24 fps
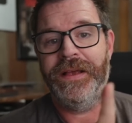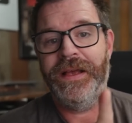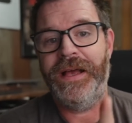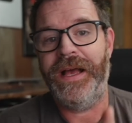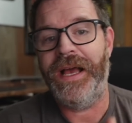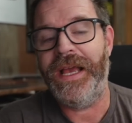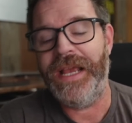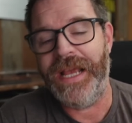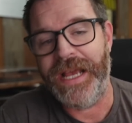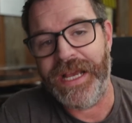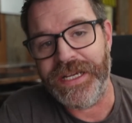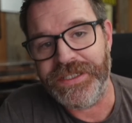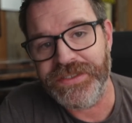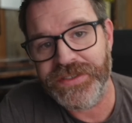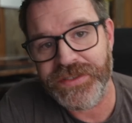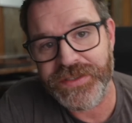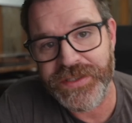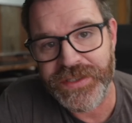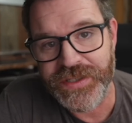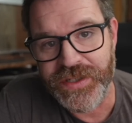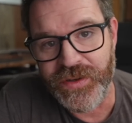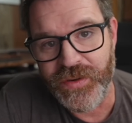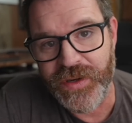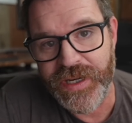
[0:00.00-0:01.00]
I actually
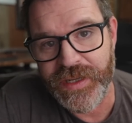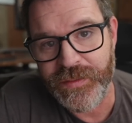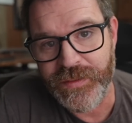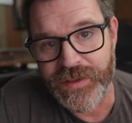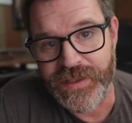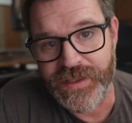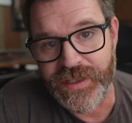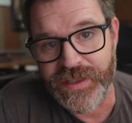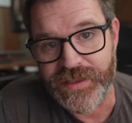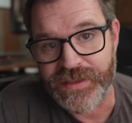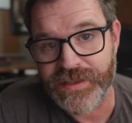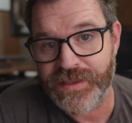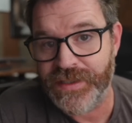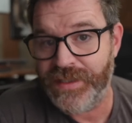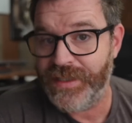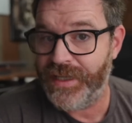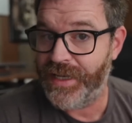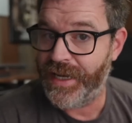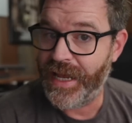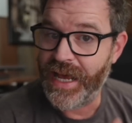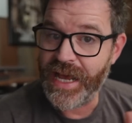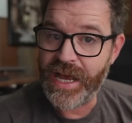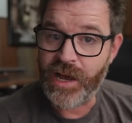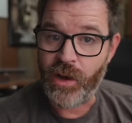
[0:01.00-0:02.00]
agree with this.
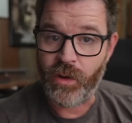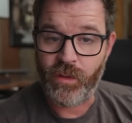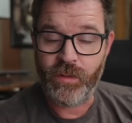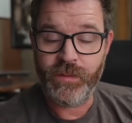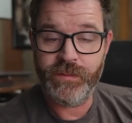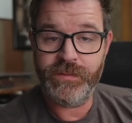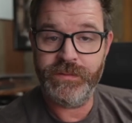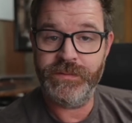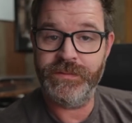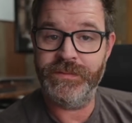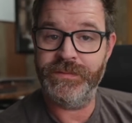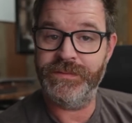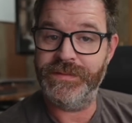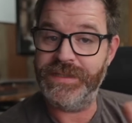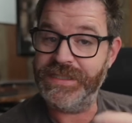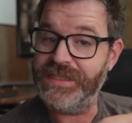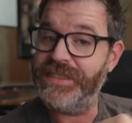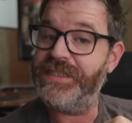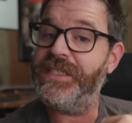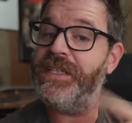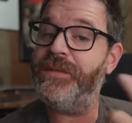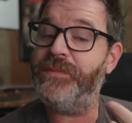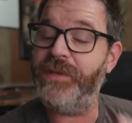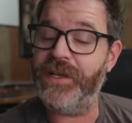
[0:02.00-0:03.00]
Now, this is
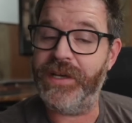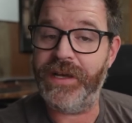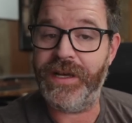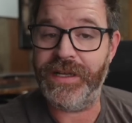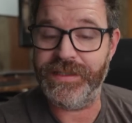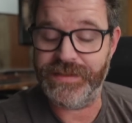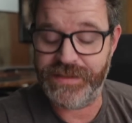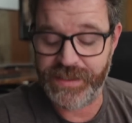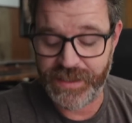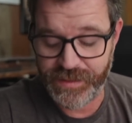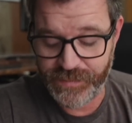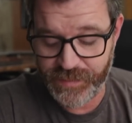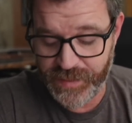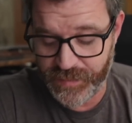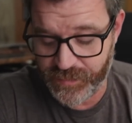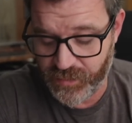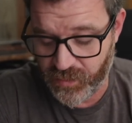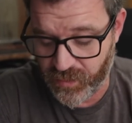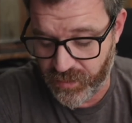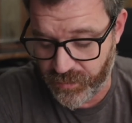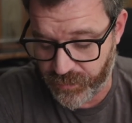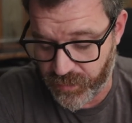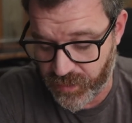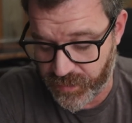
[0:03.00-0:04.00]
going to be a hot take. People
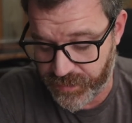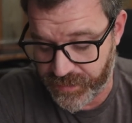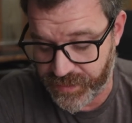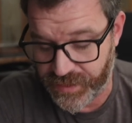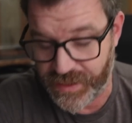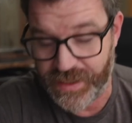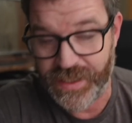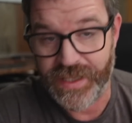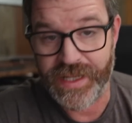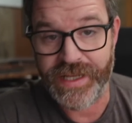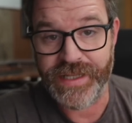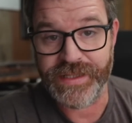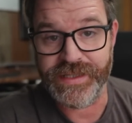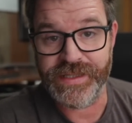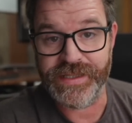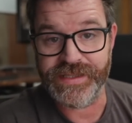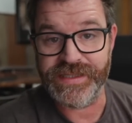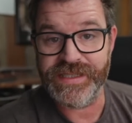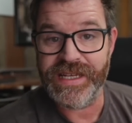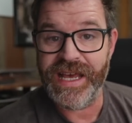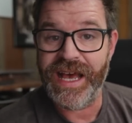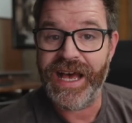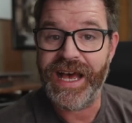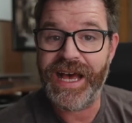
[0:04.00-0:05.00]
aren't probably going to like
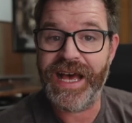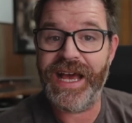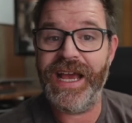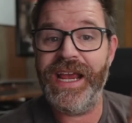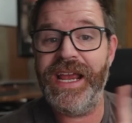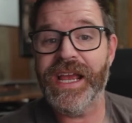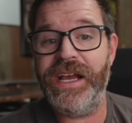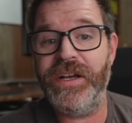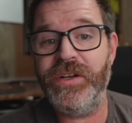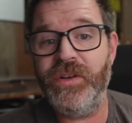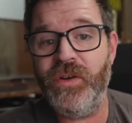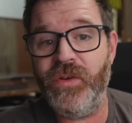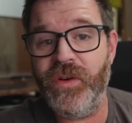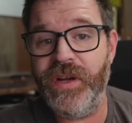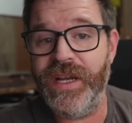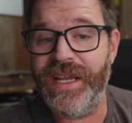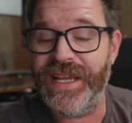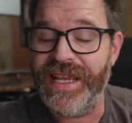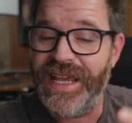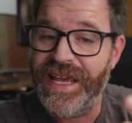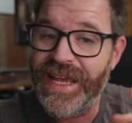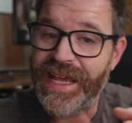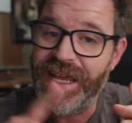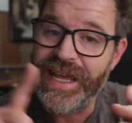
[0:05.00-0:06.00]
this. I agree.